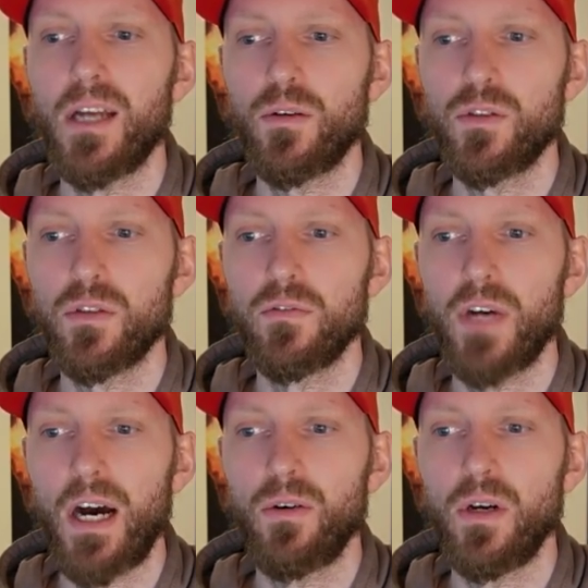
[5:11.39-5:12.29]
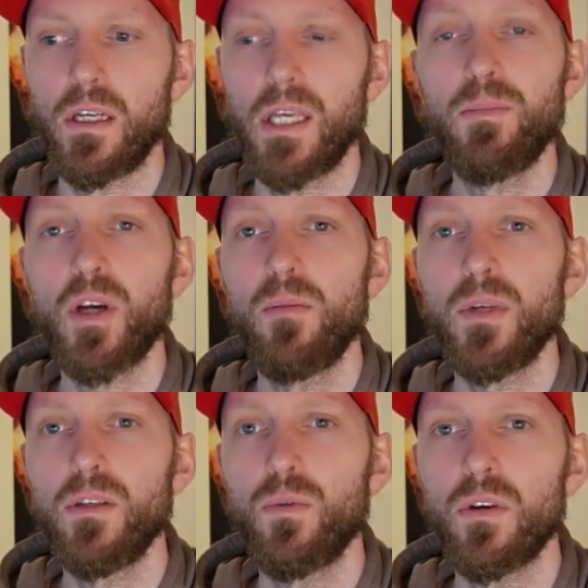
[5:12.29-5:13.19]
outs of how a game
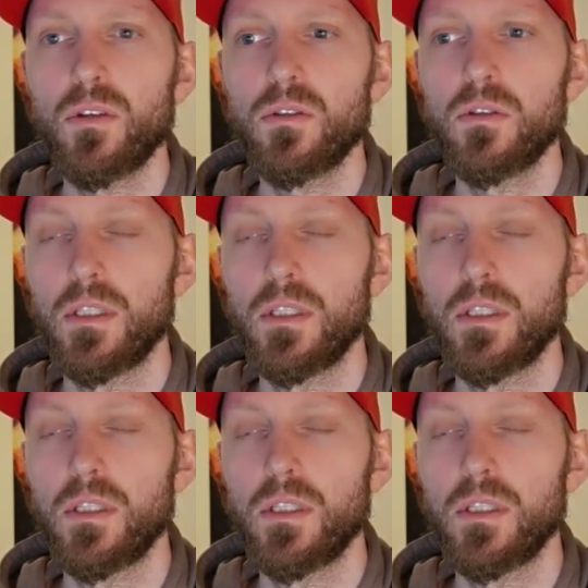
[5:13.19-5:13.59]
company works.